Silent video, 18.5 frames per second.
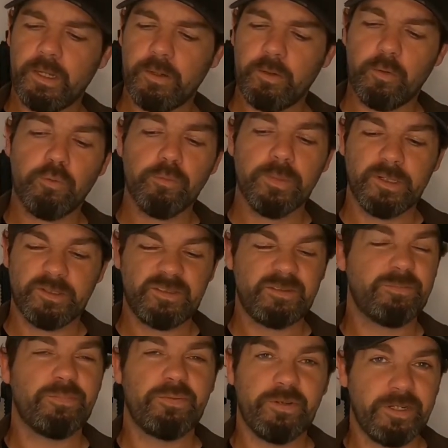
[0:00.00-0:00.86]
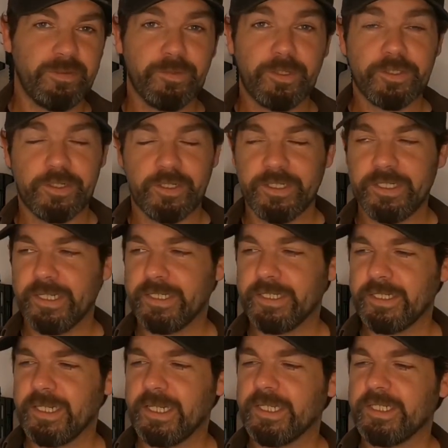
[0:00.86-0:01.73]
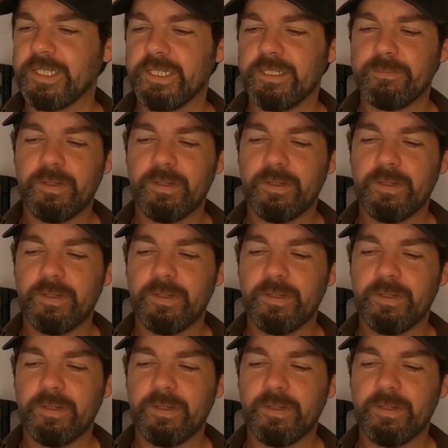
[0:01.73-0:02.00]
Almost pretty much identical actually,